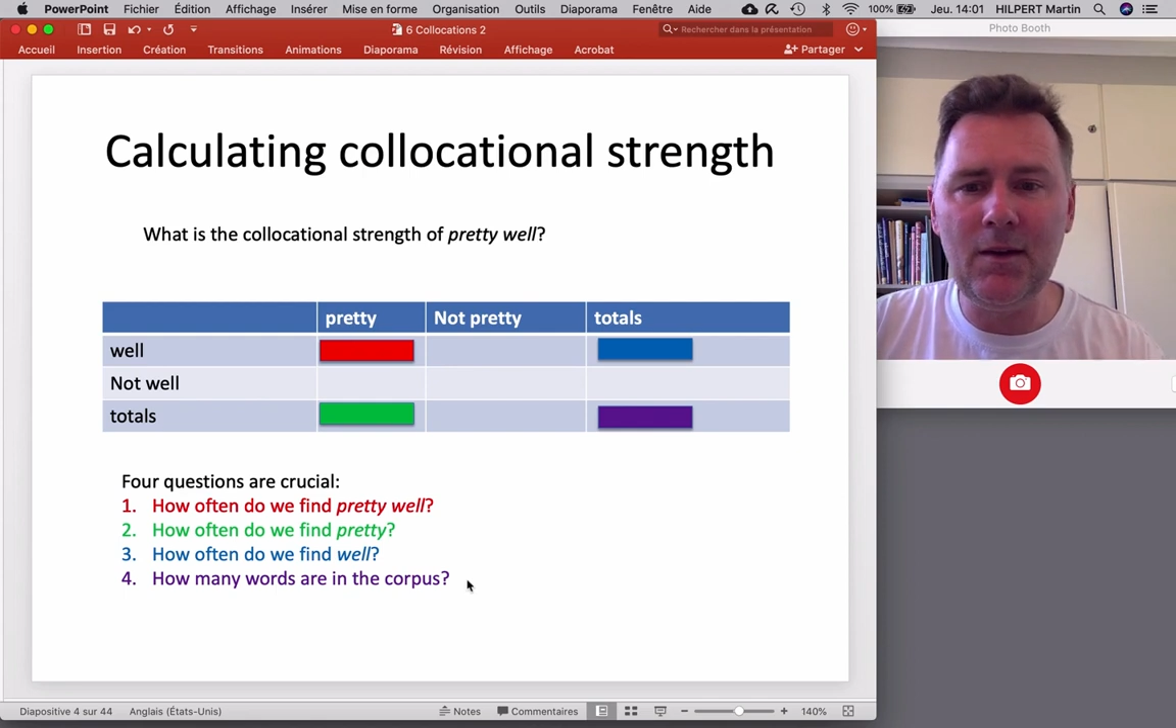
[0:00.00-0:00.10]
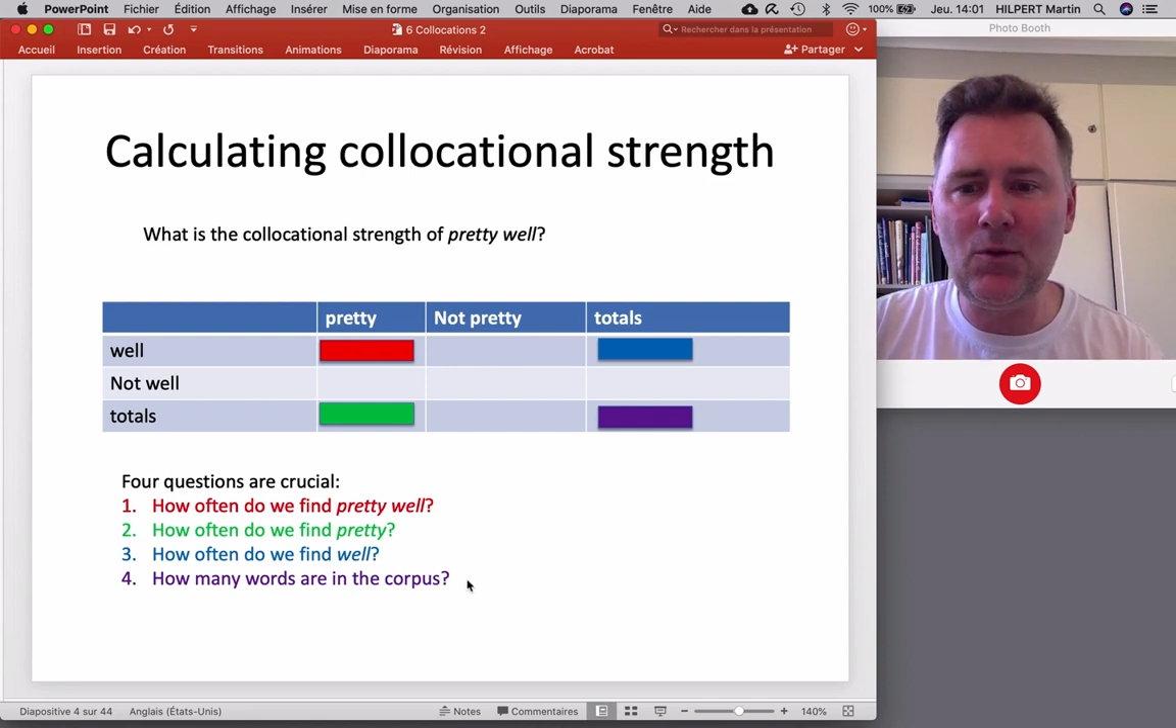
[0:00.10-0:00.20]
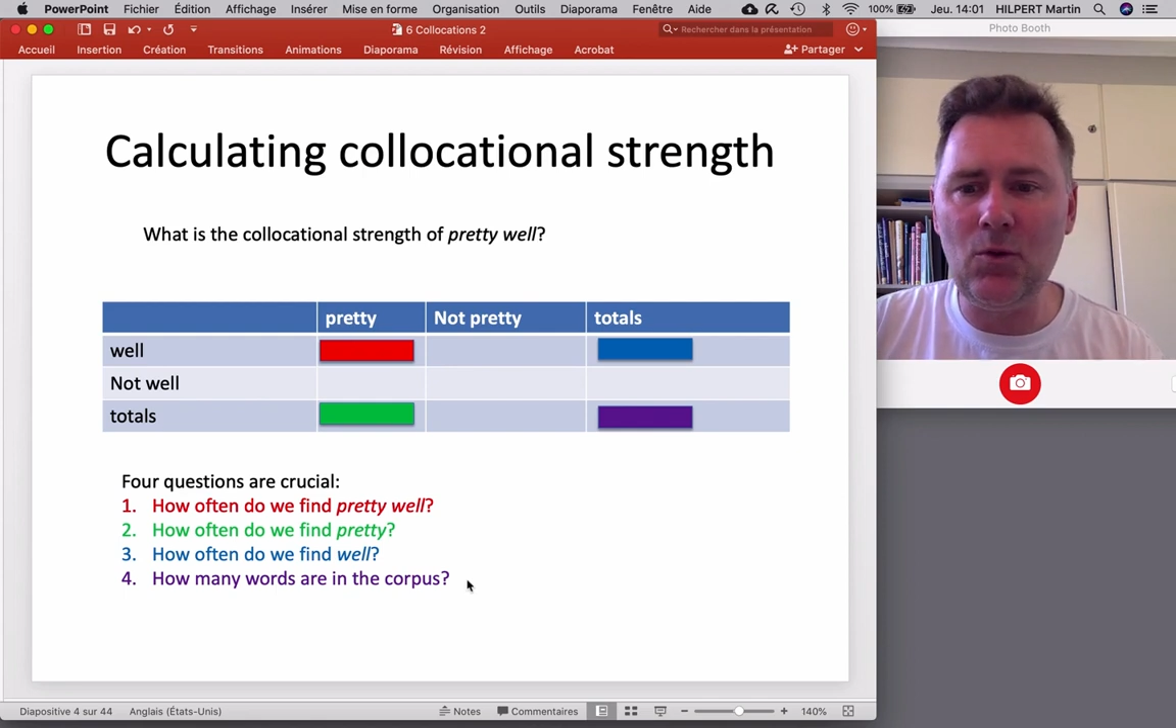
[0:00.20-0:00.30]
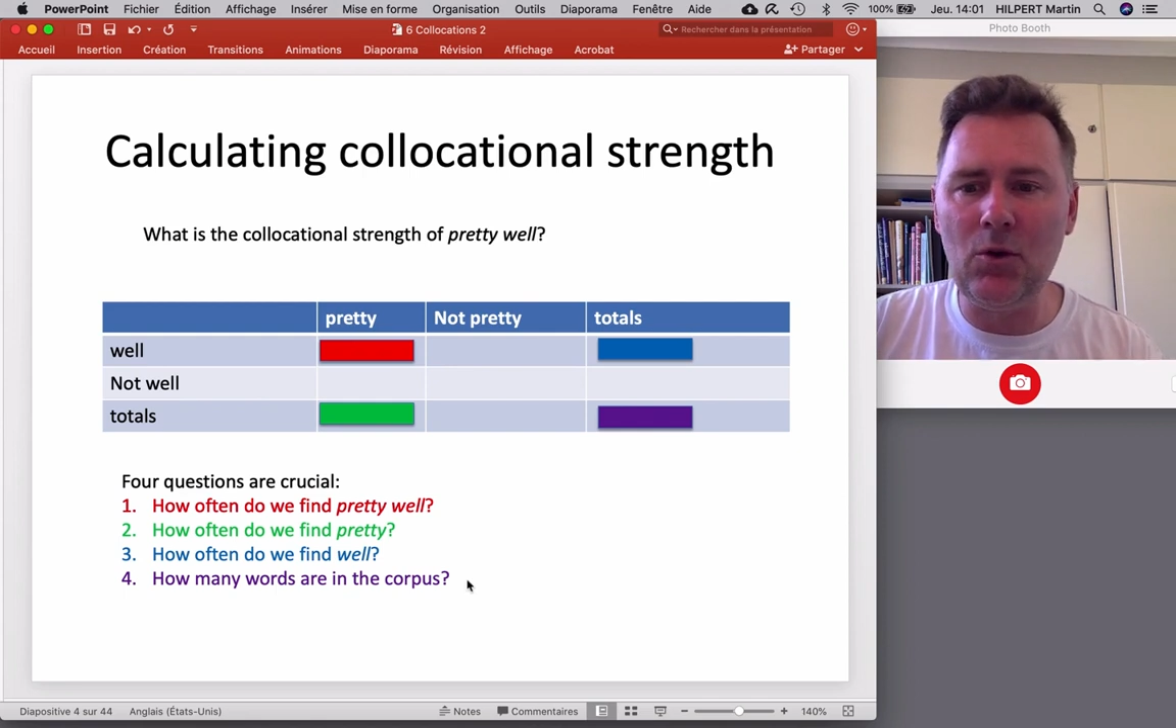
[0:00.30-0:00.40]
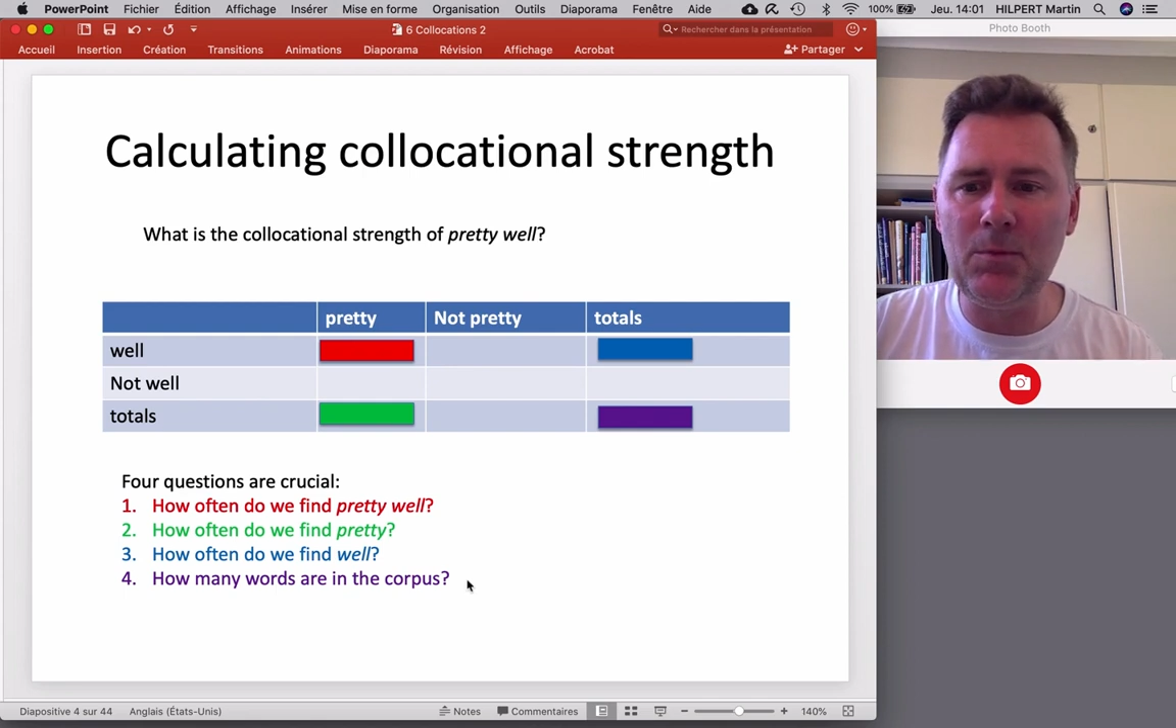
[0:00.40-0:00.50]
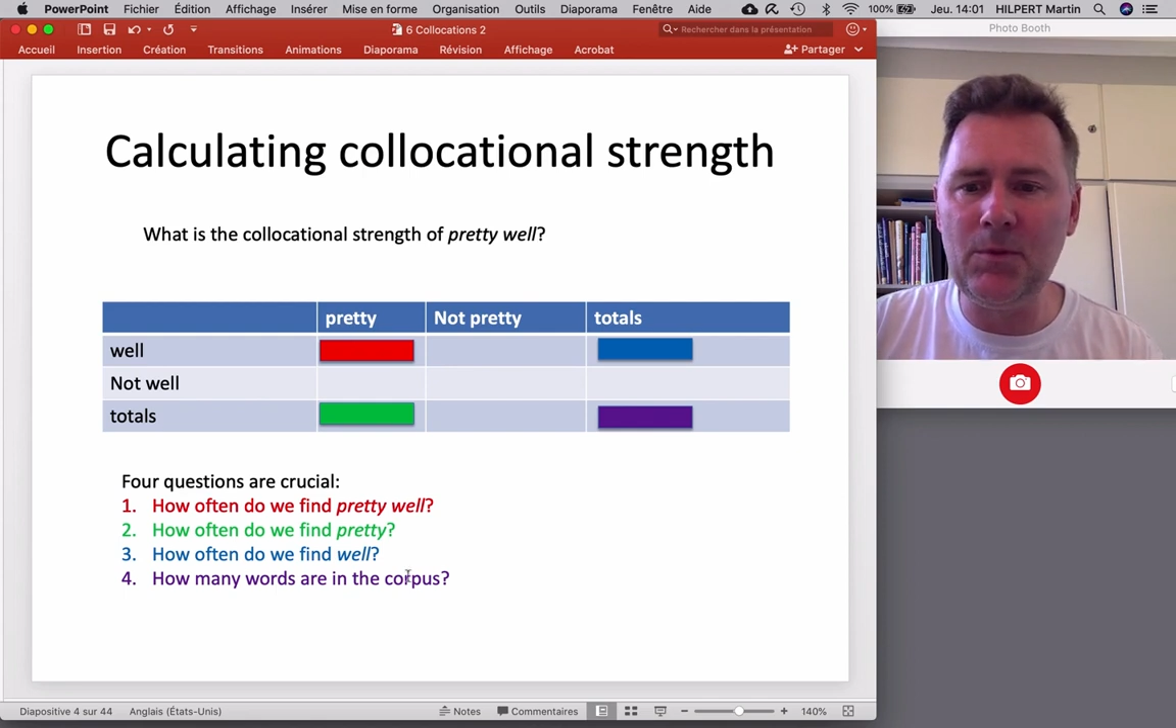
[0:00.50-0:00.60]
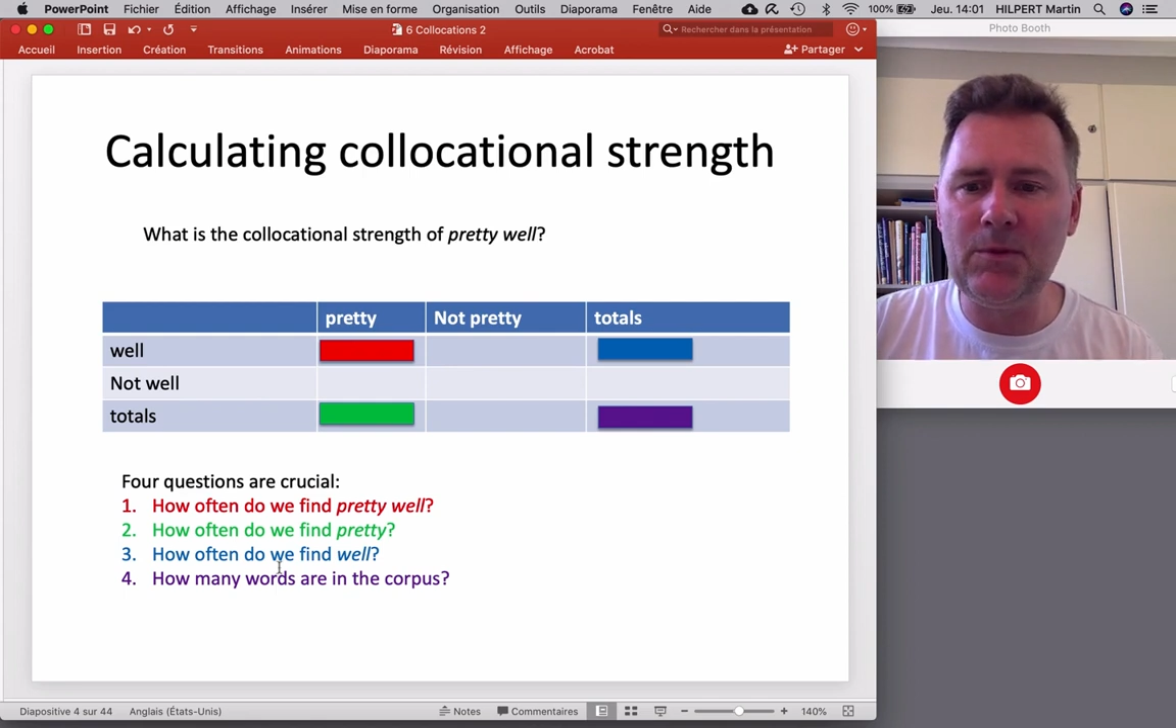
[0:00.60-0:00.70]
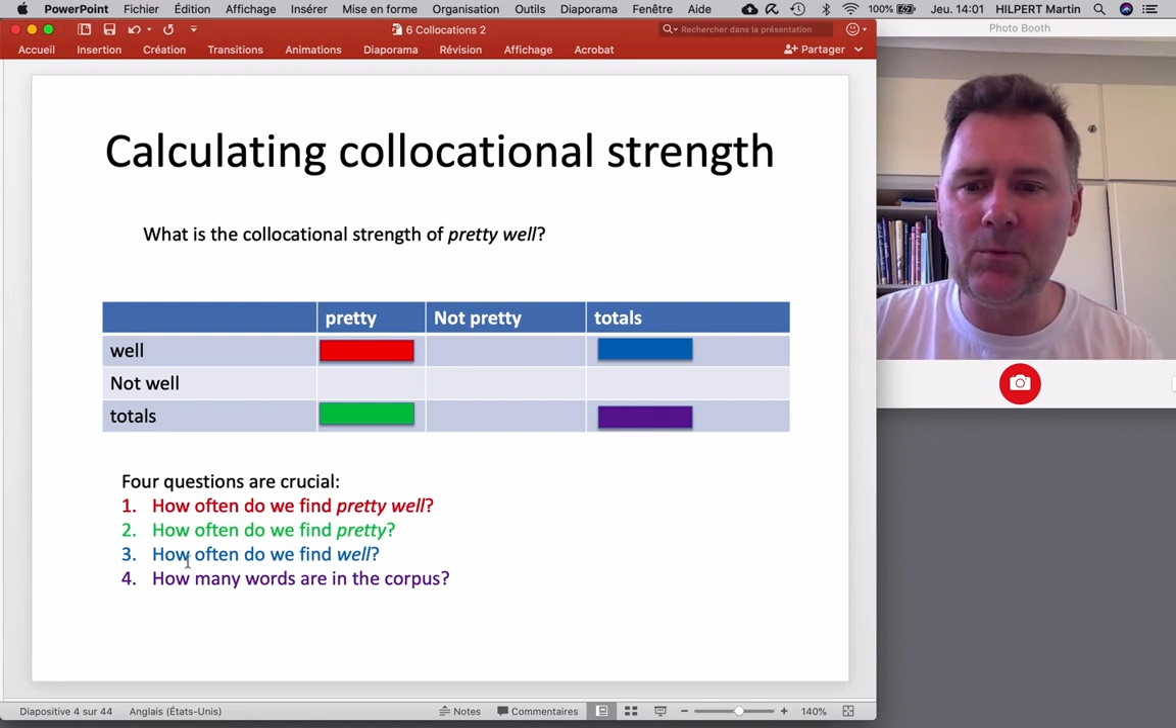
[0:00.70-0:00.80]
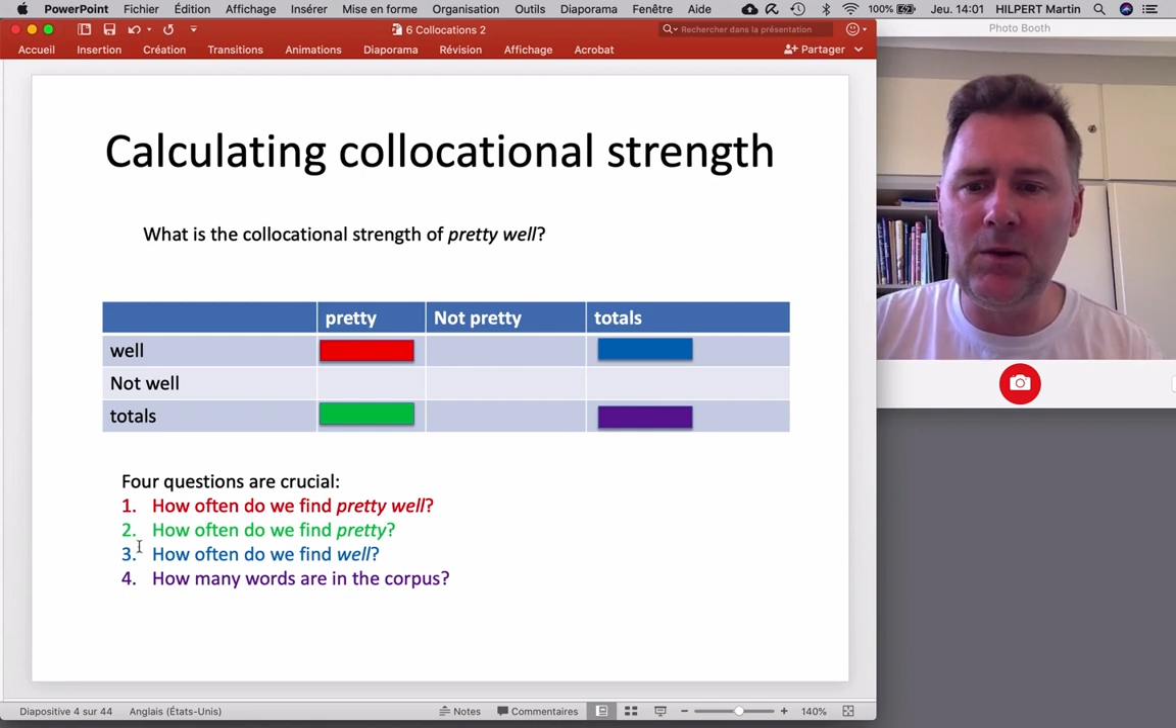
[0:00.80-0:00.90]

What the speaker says: that corpus,